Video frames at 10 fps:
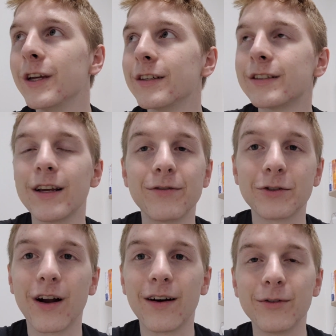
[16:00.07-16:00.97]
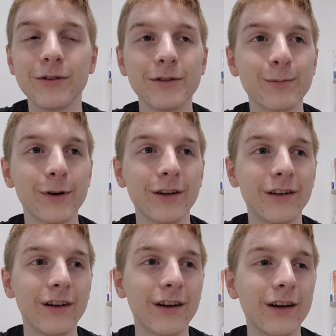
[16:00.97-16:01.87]
has safe travels, but
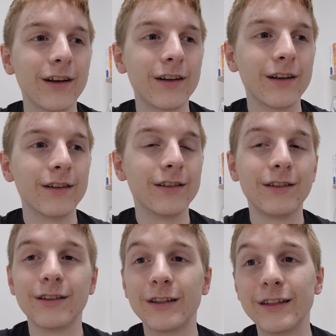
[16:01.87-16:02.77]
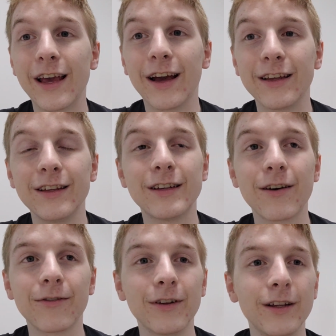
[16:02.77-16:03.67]
yeah, he
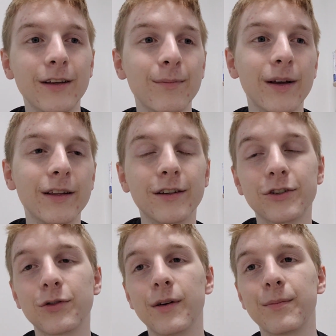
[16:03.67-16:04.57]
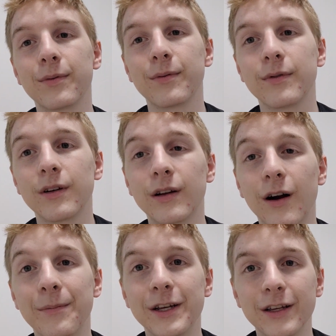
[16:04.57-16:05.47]
definitely made the trip
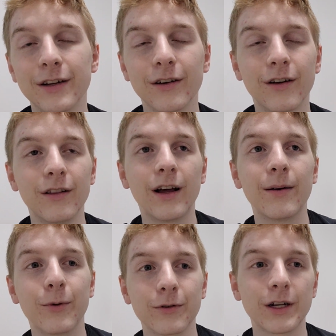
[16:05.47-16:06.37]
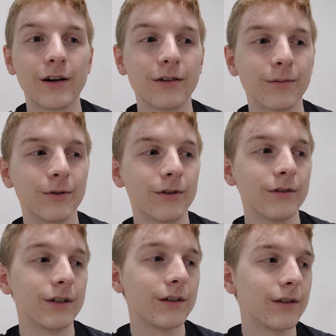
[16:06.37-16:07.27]
coming here a lot more tolerable.
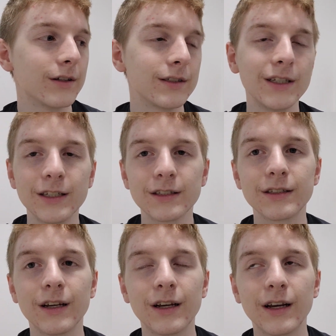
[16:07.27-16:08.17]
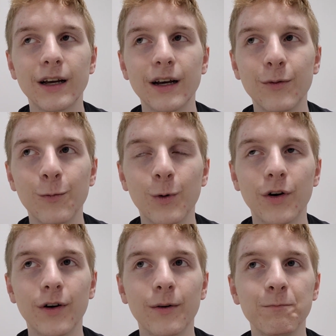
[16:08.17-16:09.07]
The seats
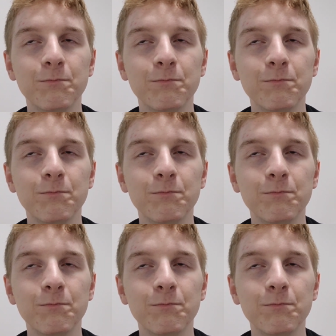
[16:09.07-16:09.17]
were,